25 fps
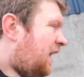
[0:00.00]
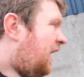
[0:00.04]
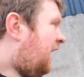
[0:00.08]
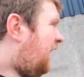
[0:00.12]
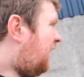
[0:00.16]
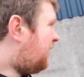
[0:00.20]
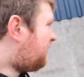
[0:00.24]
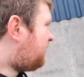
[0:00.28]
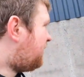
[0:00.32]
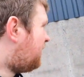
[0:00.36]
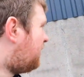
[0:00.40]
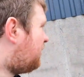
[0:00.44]

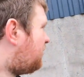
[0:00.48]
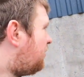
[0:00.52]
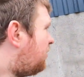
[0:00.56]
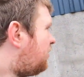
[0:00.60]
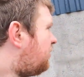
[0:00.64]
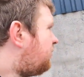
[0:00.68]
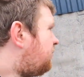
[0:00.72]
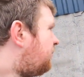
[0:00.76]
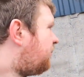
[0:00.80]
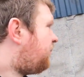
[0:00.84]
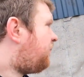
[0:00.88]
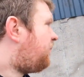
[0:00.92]
half an
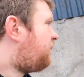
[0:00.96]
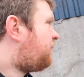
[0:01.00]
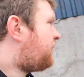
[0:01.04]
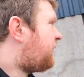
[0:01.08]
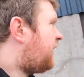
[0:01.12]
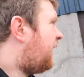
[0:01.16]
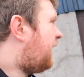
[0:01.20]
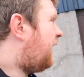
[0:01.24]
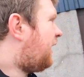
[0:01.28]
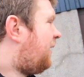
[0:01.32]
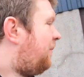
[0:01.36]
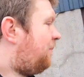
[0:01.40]
hour.
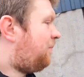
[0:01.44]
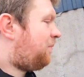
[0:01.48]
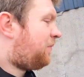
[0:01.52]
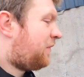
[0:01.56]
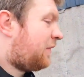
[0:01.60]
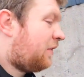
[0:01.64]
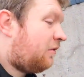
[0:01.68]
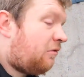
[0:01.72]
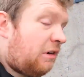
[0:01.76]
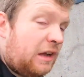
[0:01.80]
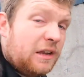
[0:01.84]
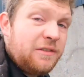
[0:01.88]

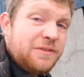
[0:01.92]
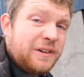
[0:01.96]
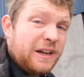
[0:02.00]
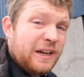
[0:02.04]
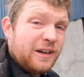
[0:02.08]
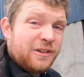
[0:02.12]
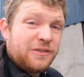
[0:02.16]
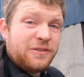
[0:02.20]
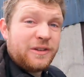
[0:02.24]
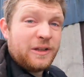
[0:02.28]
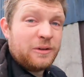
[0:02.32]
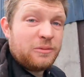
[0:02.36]
While
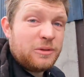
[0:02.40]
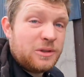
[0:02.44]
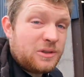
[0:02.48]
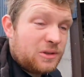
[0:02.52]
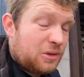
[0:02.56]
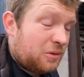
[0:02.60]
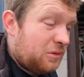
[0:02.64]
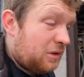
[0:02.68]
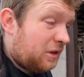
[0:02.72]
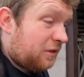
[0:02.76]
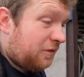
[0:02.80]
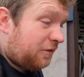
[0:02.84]
Father Phil was
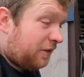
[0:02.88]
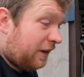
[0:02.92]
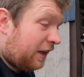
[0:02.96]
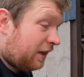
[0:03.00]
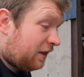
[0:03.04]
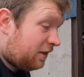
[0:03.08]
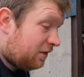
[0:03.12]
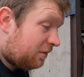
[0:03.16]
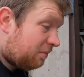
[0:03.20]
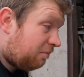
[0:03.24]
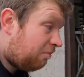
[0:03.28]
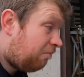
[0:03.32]
doing the
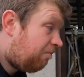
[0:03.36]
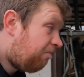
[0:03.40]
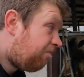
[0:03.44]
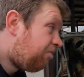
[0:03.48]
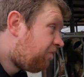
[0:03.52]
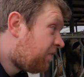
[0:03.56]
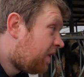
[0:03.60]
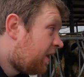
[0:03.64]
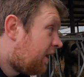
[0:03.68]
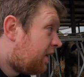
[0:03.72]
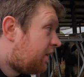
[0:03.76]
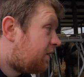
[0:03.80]
feeding.
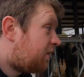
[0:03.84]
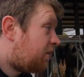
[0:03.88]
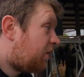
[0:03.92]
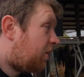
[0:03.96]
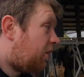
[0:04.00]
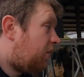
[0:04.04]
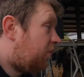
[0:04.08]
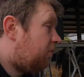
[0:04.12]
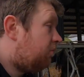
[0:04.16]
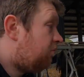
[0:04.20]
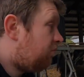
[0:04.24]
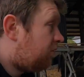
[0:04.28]

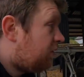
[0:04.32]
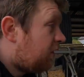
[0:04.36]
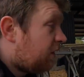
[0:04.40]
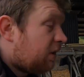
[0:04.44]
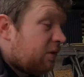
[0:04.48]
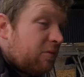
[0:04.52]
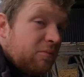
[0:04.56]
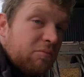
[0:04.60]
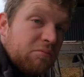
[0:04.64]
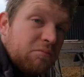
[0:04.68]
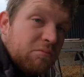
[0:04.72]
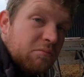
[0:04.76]
So,
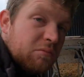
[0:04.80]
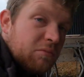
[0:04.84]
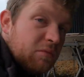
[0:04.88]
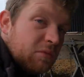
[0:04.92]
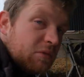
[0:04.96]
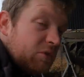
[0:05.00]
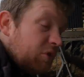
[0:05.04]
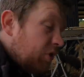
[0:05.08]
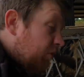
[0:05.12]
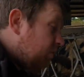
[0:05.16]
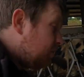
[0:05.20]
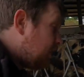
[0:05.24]

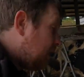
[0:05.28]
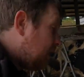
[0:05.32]
2